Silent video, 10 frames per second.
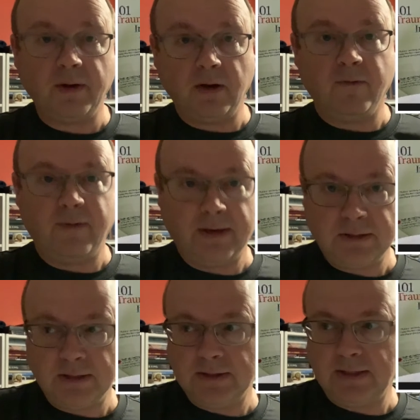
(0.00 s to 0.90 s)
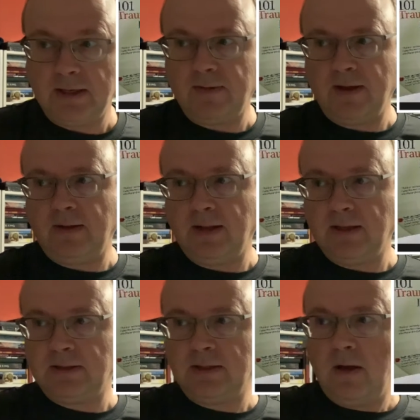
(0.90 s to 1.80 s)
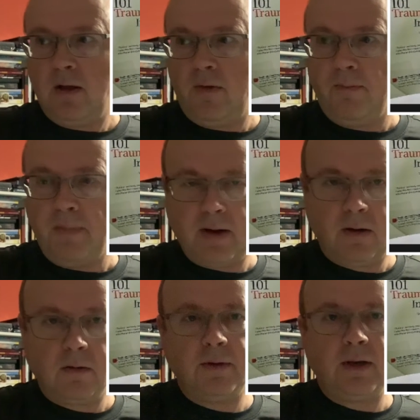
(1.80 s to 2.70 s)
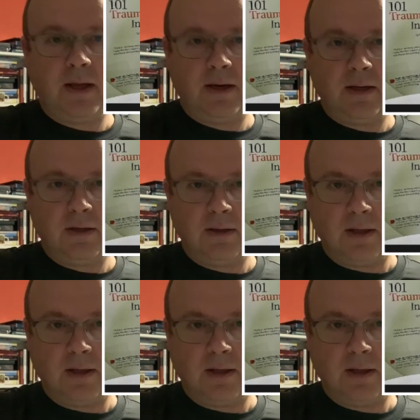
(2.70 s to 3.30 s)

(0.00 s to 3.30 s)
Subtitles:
interventions. Anything that's medical related,